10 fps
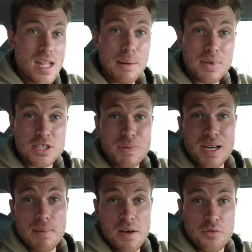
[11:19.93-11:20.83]
I'm gonna
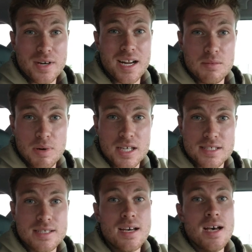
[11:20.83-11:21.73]
spend about 300
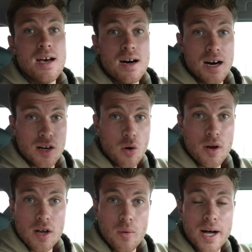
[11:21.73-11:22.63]
bucks on
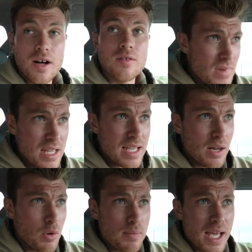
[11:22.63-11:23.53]
oil well,
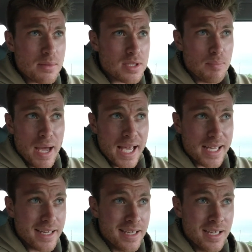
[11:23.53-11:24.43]
and we'll be able to
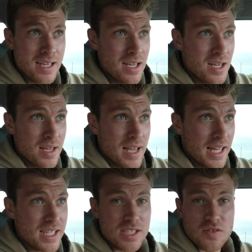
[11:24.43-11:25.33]
make
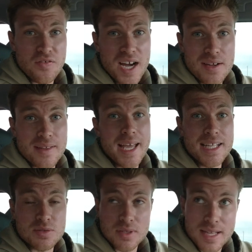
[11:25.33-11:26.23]
at least five
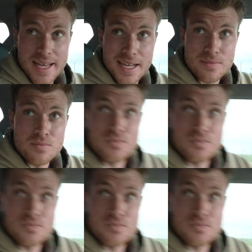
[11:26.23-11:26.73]
gates with that.